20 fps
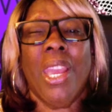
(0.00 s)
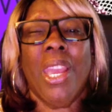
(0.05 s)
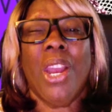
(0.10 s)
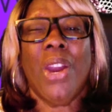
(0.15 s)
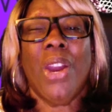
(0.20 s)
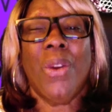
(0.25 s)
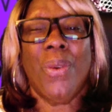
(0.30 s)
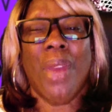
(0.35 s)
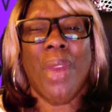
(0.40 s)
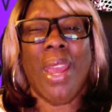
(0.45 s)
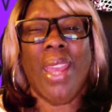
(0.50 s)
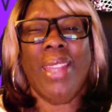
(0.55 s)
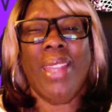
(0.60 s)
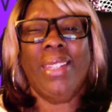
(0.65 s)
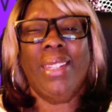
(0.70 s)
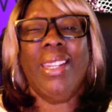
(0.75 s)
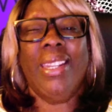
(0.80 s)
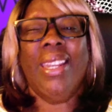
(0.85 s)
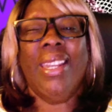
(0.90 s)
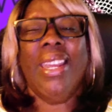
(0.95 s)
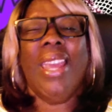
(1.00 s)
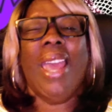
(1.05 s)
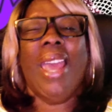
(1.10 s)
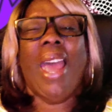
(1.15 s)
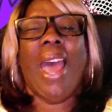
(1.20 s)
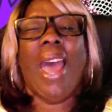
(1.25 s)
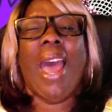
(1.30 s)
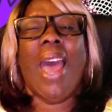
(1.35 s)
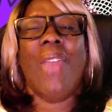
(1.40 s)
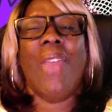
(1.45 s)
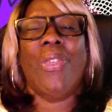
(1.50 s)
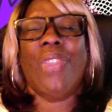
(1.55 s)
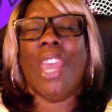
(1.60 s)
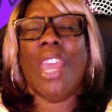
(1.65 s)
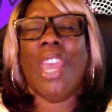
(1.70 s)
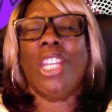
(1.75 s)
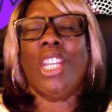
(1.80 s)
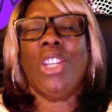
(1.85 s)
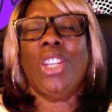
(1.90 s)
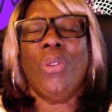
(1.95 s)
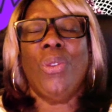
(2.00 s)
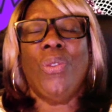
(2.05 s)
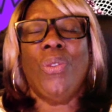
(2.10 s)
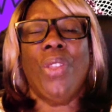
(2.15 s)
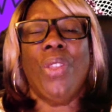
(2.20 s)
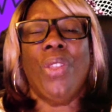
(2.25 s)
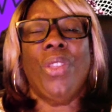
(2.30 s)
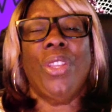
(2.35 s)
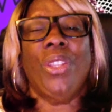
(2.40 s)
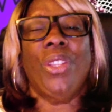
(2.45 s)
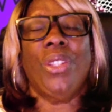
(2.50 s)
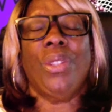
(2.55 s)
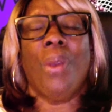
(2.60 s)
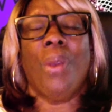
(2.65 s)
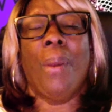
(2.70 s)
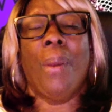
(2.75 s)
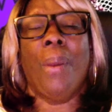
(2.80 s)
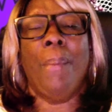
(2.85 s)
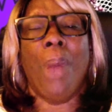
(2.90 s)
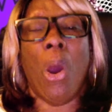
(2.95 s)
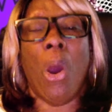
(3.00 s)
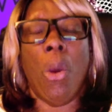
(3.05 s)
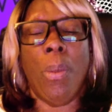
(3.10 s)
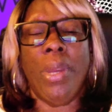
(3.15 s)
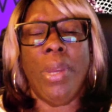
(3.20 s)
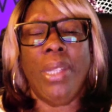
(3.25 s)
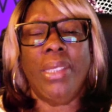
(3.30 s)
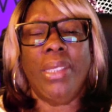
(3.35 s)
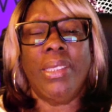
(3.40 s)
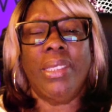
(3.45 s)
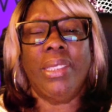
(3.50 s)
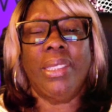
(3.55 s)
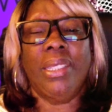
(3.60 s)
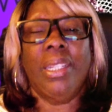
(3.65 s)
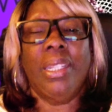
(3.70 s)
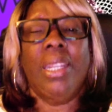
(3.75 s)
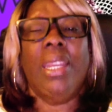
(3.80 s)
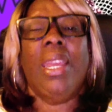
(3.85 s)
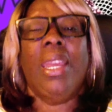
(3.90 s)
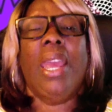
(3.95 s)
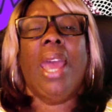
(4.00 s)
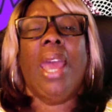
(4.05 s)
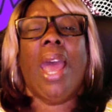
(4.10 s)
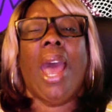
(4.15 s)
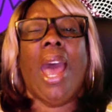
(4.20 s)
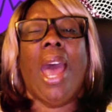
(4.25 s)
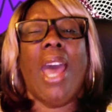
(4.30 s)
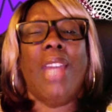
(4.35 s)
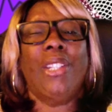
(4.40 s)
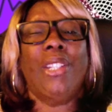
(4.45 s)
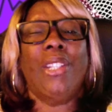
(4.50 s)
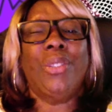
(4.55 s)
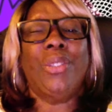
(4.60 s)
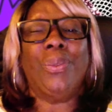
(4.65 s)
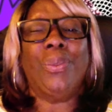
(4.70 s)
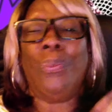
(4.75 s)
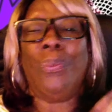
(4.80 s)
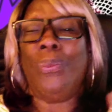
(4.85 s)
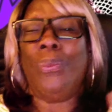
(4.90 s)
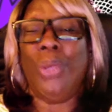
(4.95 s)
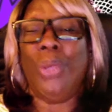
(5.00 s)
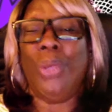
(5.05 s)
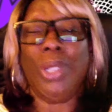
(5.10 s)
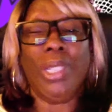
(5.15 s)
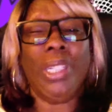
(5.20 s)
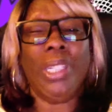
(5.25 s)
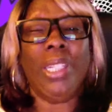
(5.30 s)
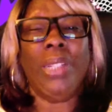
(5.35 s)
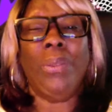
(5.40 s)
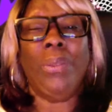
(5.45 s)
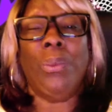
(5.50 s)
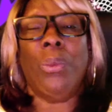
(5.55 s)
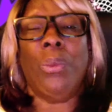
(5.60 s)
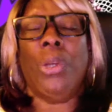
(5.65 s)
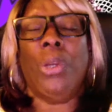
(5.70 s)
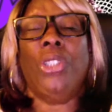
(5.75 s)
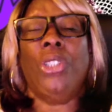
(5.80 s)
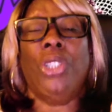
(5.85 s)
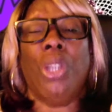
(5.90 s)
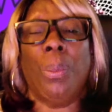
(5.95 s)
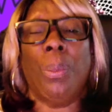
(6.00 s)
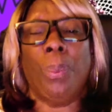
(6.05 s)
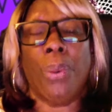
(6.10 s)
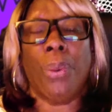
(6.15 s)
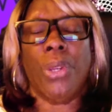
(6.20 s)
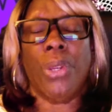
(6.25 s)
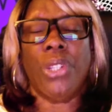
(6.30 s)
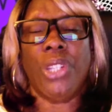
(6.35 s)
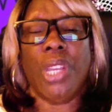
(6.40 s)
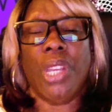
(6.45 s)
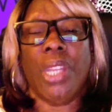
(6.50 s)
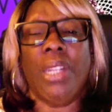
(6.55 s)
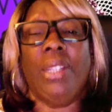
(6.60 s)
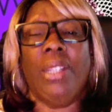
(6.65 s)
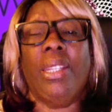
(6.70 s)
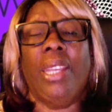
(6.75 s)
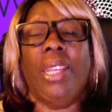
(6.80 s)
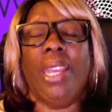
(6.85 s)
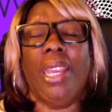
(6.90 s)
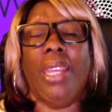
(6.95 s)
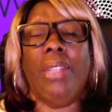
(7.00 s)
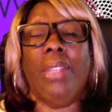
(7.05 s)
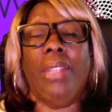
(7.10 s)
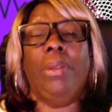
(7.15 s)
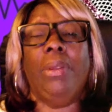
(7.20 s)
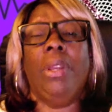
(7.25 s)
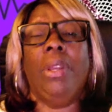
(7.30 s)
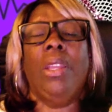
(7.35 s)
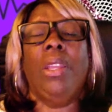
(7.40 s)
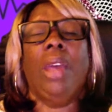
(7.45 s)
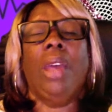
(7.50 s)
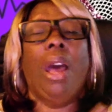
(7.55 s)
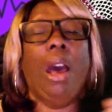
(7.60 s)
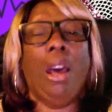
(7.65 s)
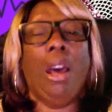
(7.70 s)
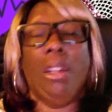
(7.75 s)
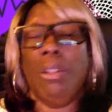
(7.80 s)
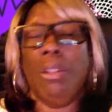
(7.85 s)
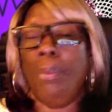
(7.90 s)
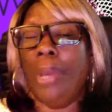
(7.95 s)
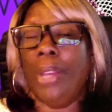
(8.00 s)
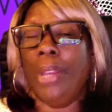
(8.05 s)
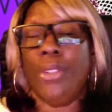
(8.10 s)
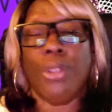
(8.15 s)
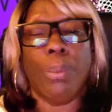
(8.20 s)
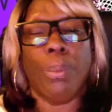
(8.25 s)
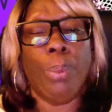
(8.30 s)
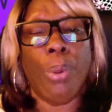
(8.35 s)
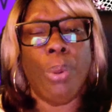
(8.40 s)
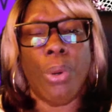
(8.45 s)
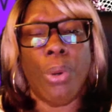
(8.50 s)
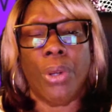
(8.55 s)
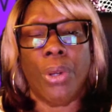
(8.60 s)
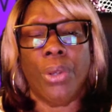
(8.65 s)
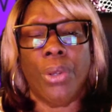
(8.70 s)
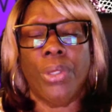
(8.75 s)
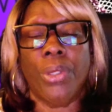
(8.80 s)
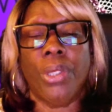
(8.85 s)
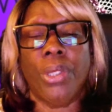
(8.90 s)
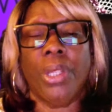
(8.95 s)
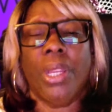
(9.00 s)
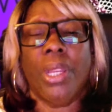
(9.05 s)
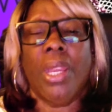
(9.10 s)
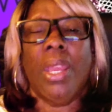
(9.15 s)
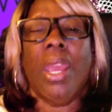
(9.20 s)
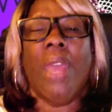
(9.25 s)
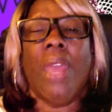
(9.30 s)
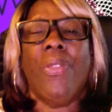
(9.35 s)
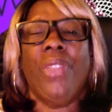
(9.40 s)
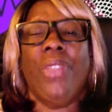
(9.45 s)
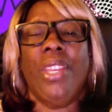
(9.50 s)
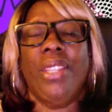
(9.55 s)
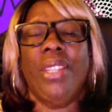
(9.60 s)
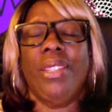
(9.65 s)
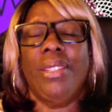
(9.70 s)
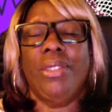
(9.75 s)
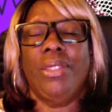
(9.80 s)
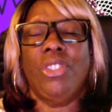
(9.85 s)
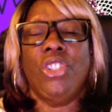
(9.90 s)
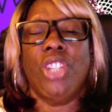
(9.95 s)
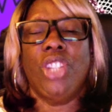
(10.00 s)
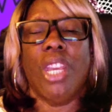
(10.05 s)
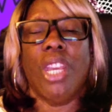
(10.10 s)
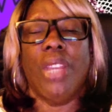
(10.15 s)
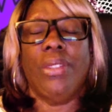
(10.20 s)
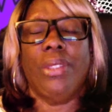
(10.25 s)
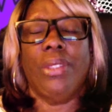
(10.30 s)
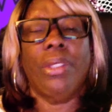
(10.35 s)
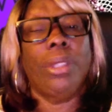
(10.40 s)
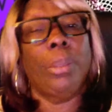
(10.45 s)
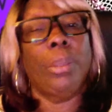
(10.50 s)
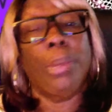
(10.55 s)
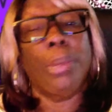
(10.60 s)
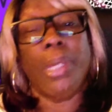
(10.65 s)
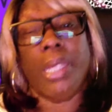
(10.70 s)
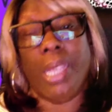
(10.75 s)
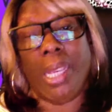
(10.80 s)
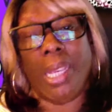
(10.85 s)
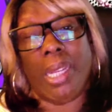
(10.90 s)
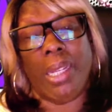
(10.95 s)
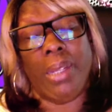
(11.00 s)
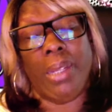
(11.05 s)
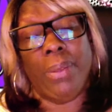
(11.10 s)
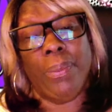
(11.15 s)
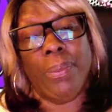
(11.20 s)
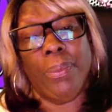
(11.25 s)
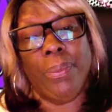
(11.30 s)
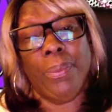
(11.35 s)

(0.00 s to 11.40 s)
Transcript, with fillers: All right. Thank you for this moment. I really want to appreciate again all of my supporters. This is just the beginning.